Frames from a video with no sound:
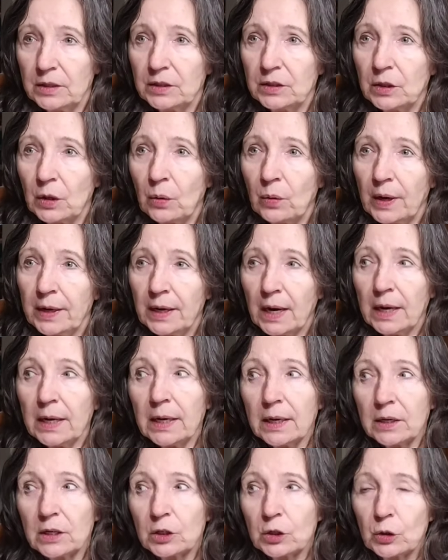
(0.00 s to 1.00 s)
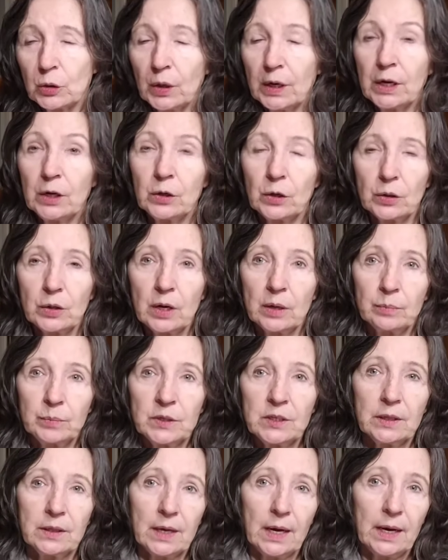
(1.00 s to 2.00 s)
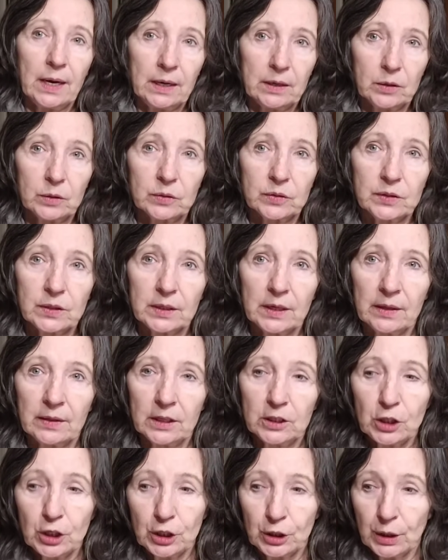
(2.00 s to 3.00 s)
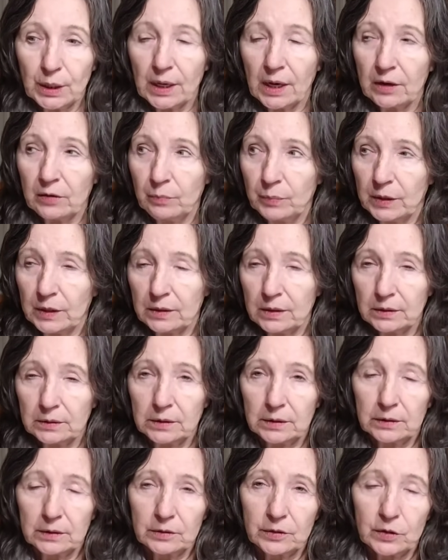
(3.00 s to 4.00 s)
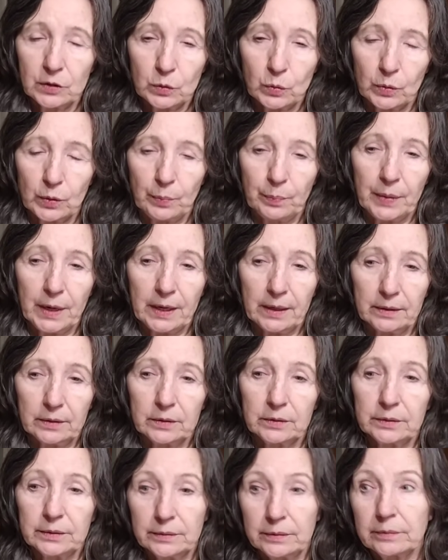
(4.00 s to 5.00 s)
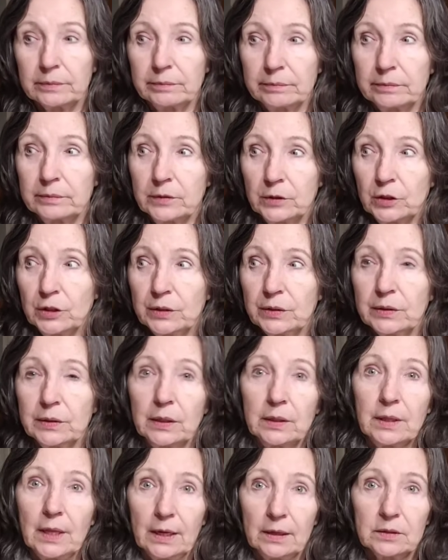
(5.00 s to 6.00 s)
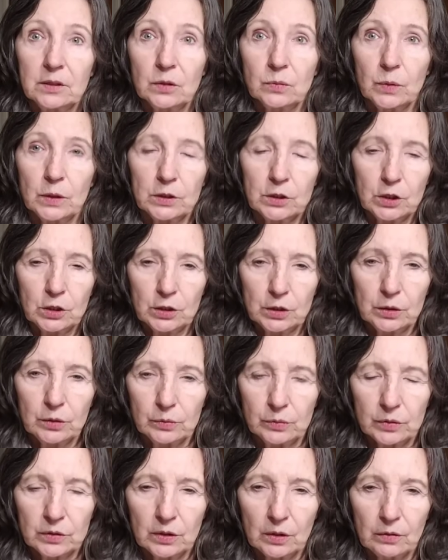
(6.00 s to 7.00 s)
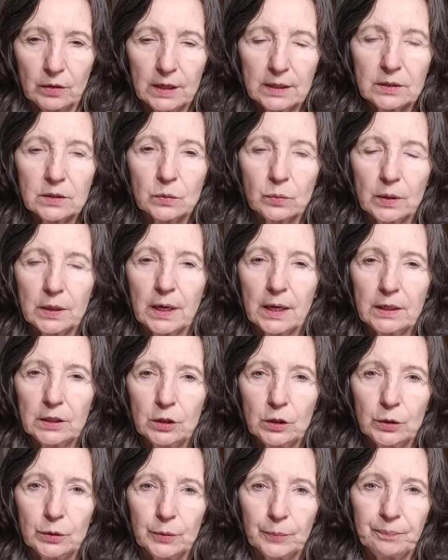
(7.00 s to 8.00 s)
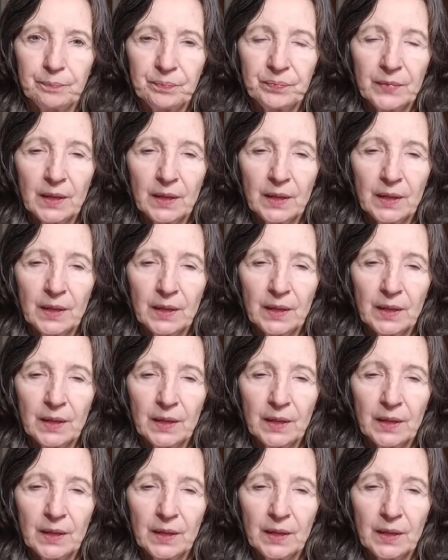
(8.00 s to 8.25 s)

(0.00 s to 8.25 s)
So, and I had a trainer come to the house and she gave me the little squirt bottle and she said that's what to do. So that's what I do.